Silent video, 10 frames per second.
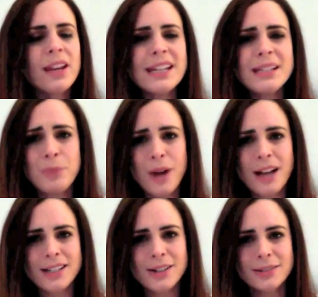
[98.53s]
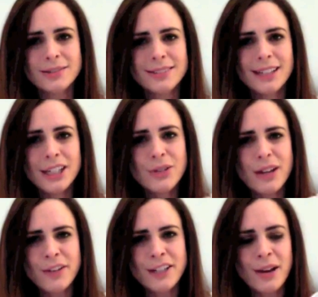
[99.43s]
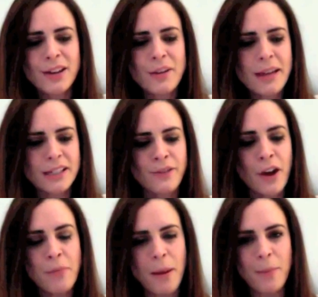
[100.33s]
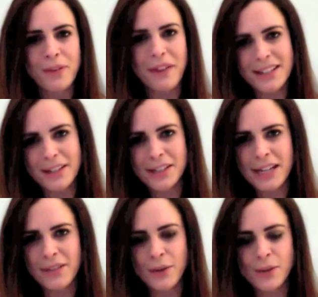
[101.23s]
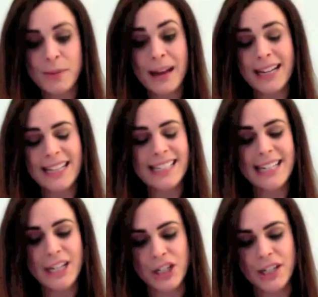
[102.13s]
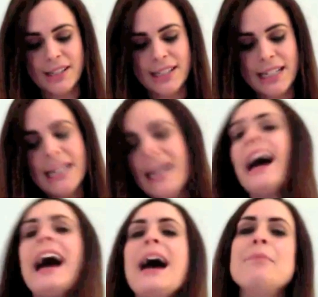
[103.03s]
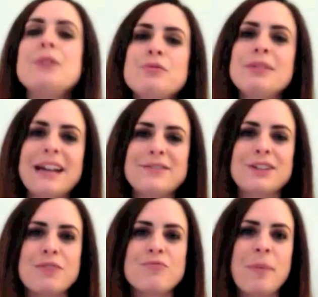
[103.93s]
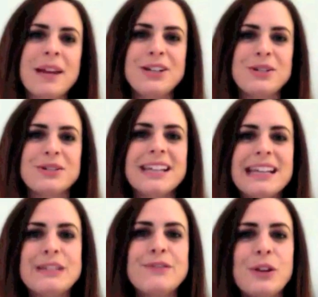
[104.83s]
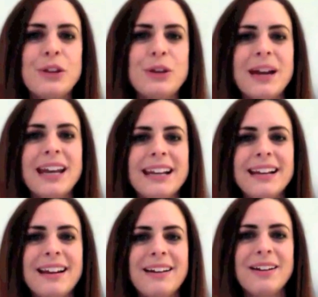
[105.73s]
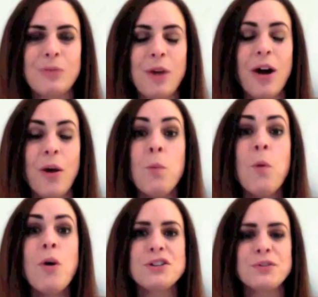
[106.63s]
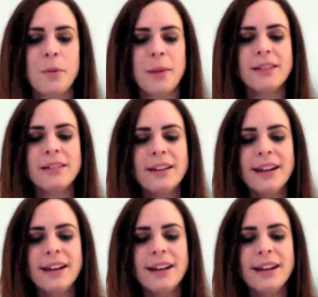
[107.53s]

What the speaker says: is impractical. You definitely don't get the best foam up with it. It does leave you smelling delicious, but you really have to like rub it into your skin to feel that you're getting a wash from it.